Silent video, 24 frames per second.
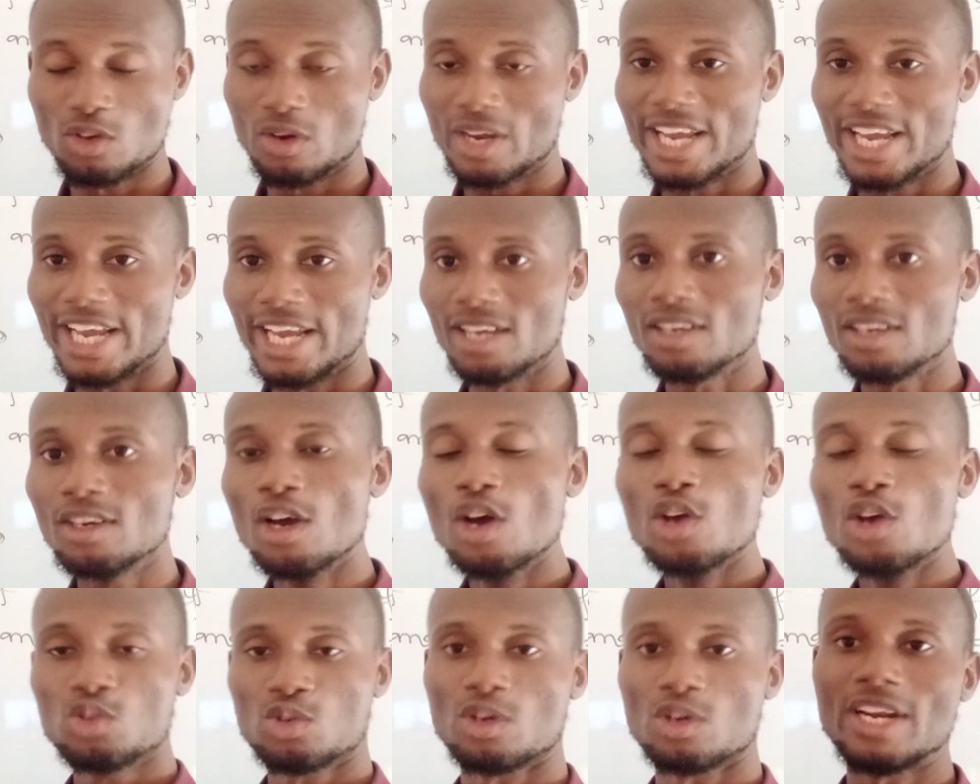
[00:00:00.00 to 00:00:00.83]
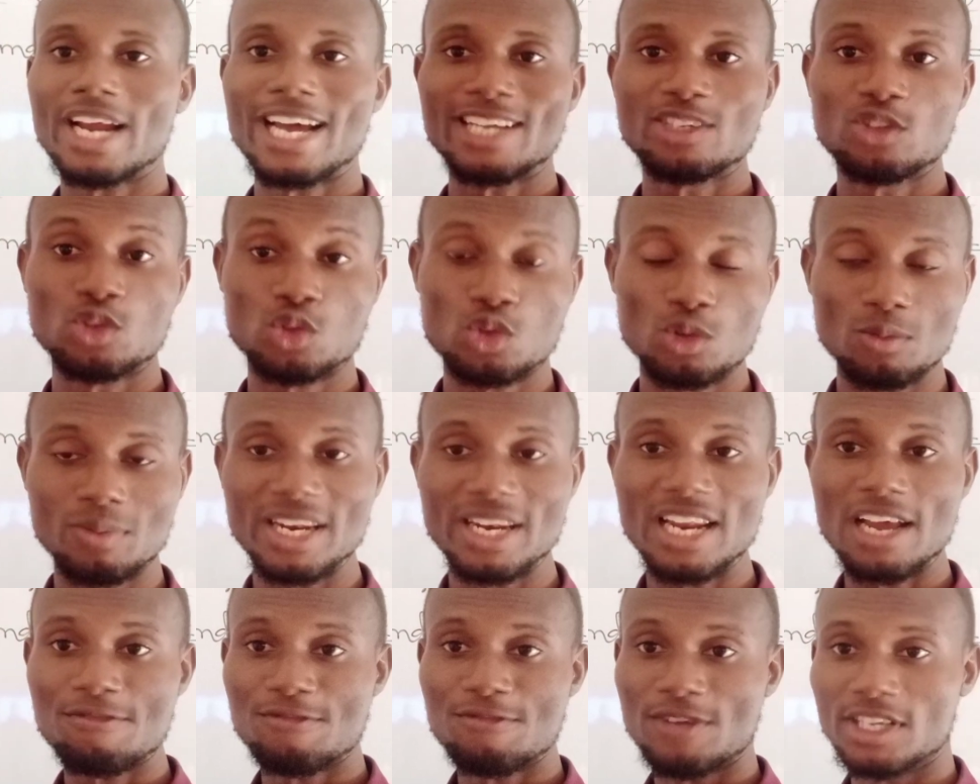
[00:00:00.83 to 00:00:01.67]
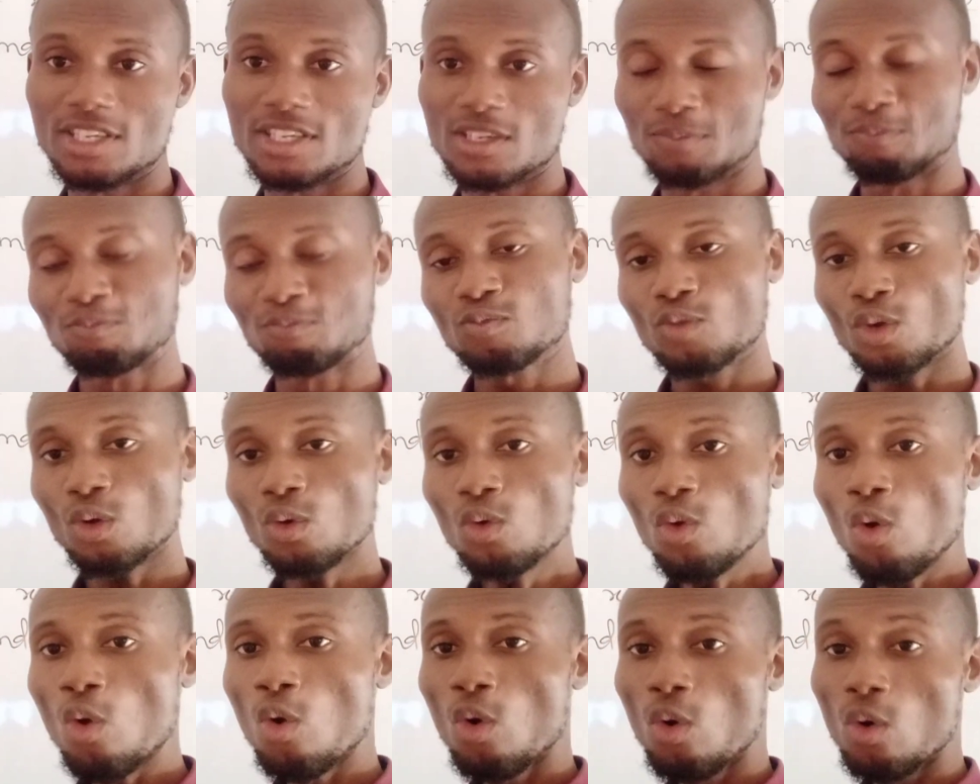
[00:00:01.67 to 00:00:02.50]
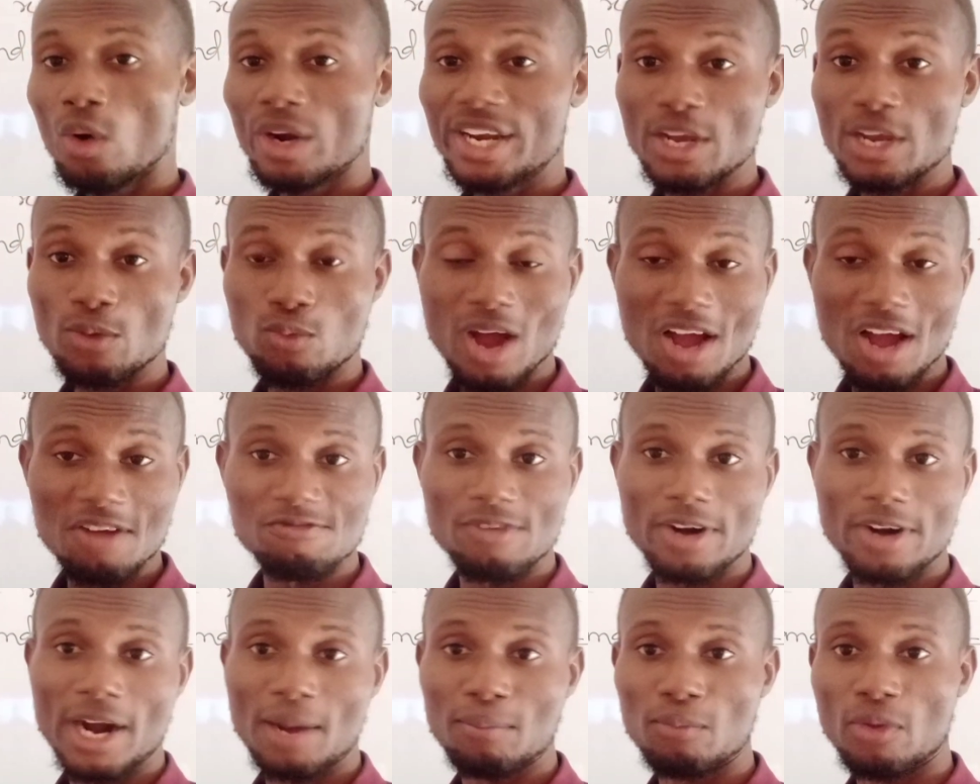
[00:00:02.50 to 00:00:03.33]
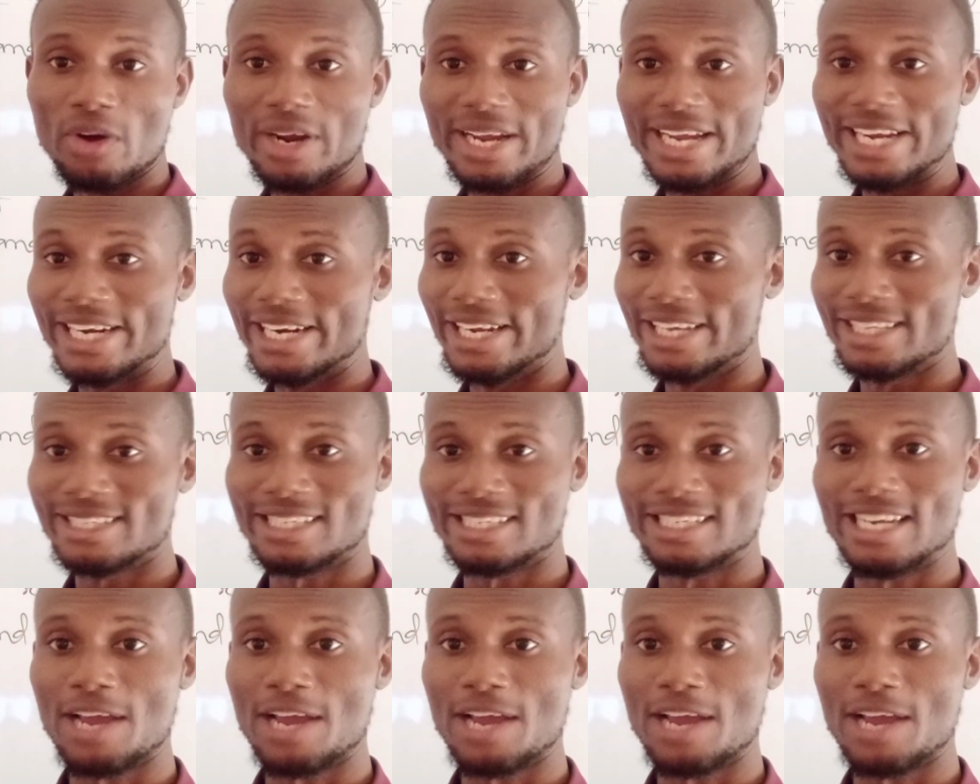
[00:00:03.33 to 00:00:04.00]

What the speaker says: Okay, so that it will be left with only one variable in it.